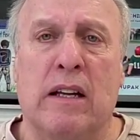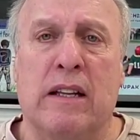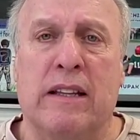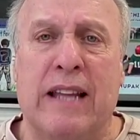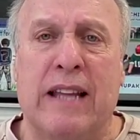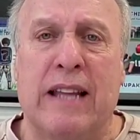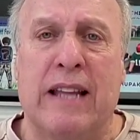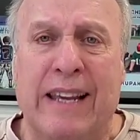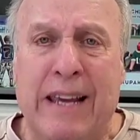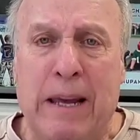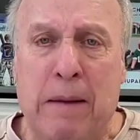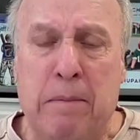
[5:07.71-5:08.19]

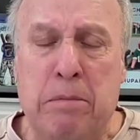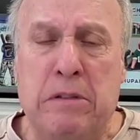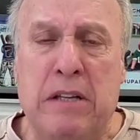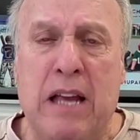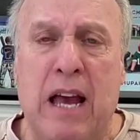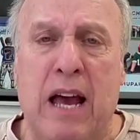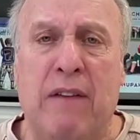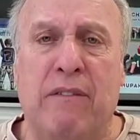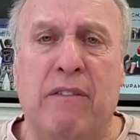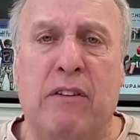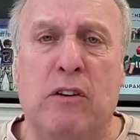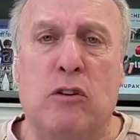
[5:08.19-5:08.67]
that keeps
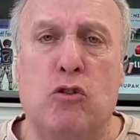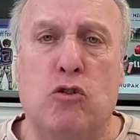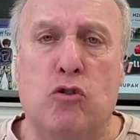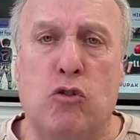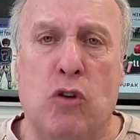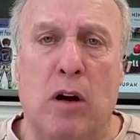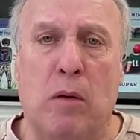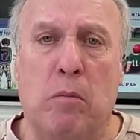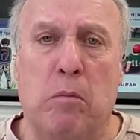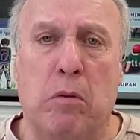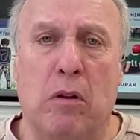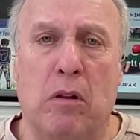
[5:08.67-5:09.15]
having
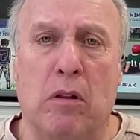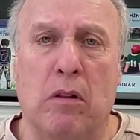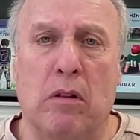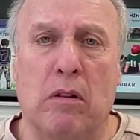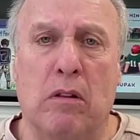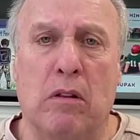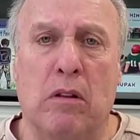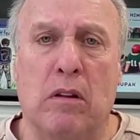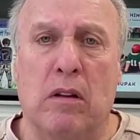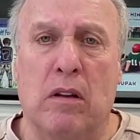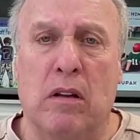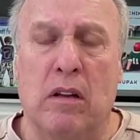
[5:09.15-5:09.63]
trouble
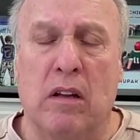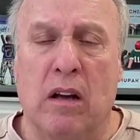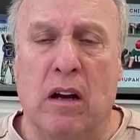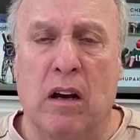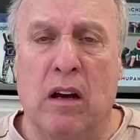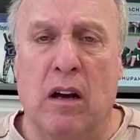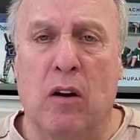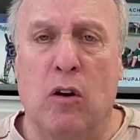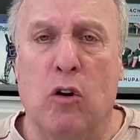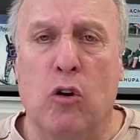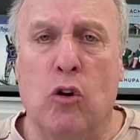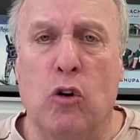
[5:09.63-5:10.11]

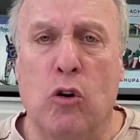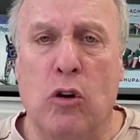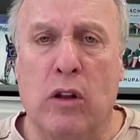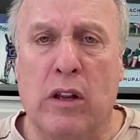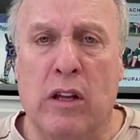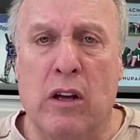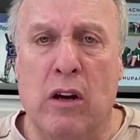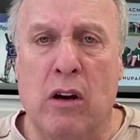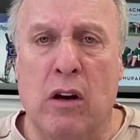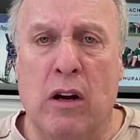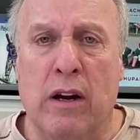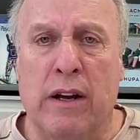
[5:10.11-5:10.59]

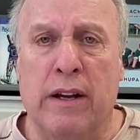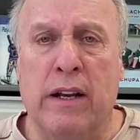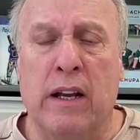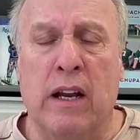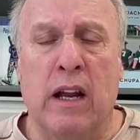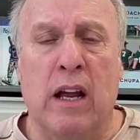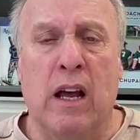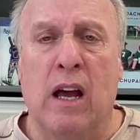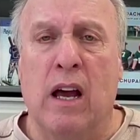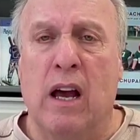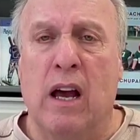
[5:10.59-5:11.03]
early on,